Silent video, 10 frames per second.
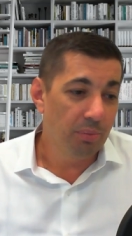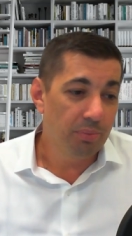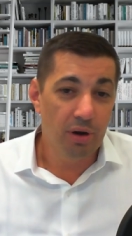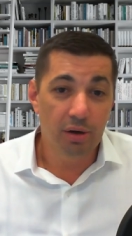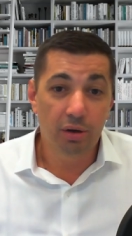
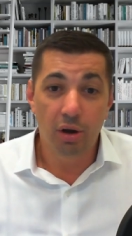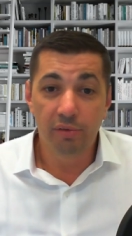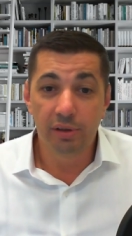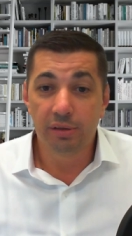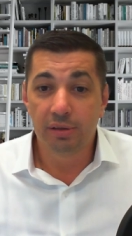prior to
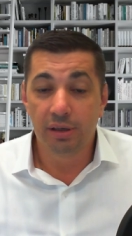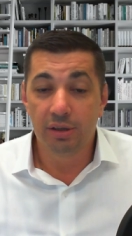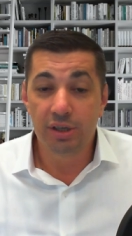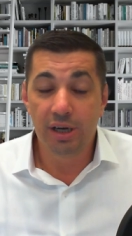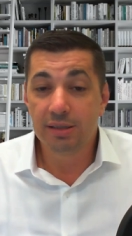
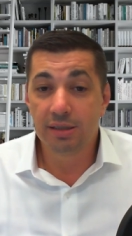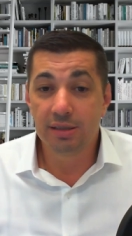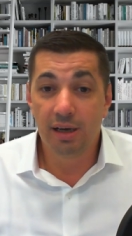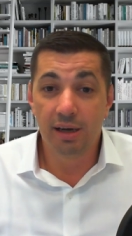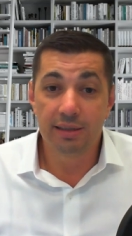COVID,
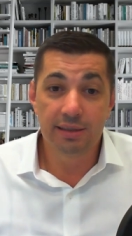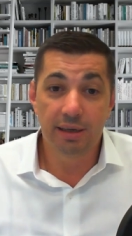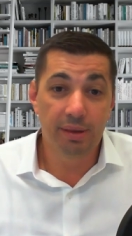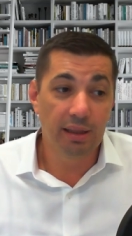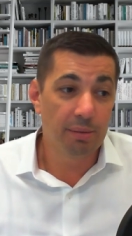chances are it's
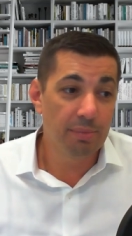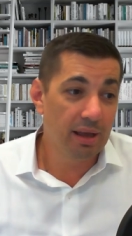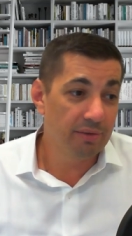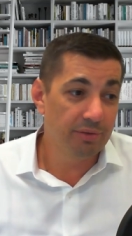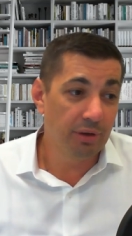something that may
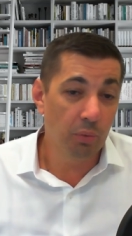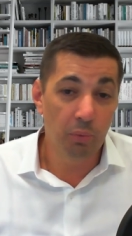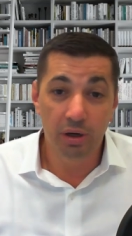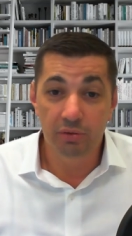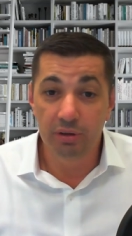have,
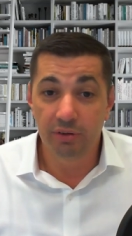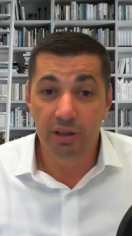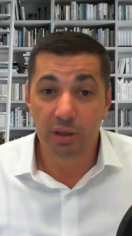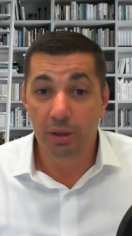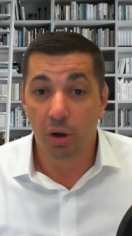worked really,
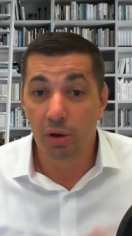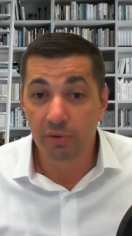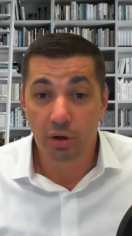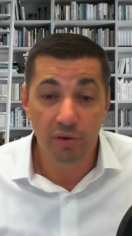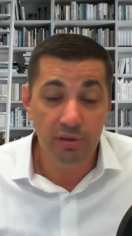really well
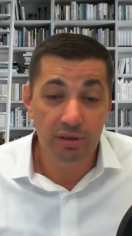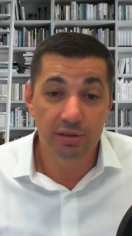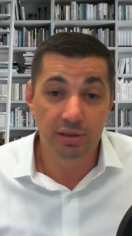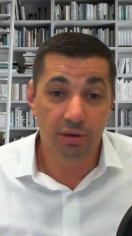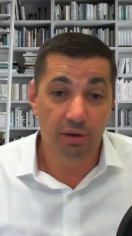over COVID,
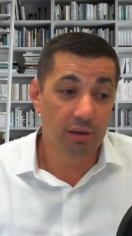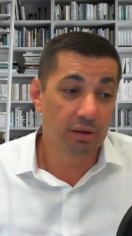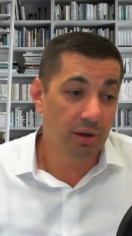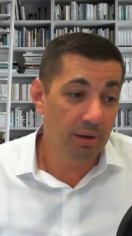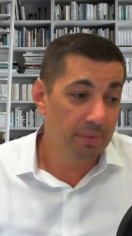because a lot of the
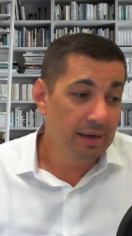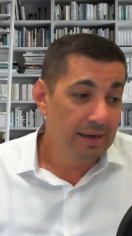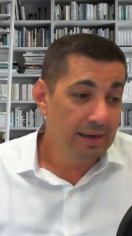time,